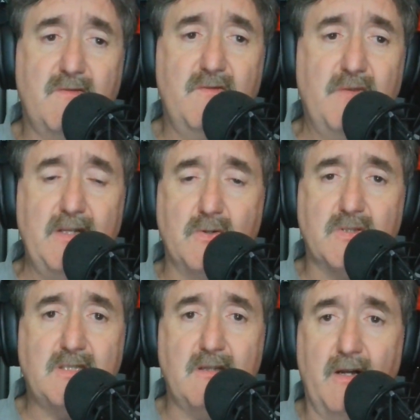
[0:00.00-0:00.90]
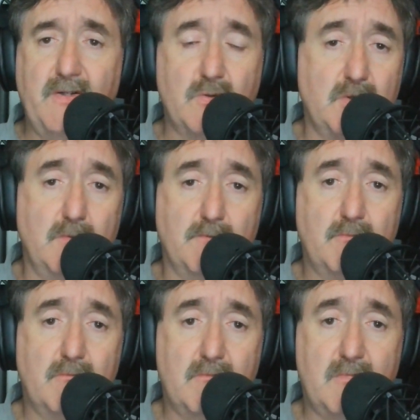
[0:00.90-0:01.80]
videos on YouTube
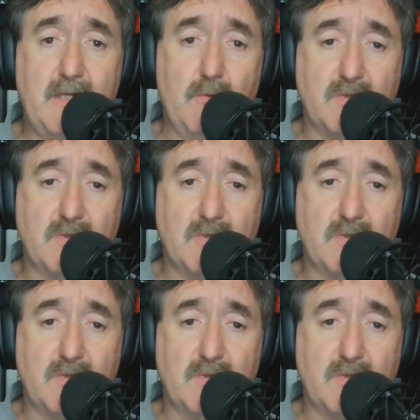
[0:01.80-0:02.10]
that will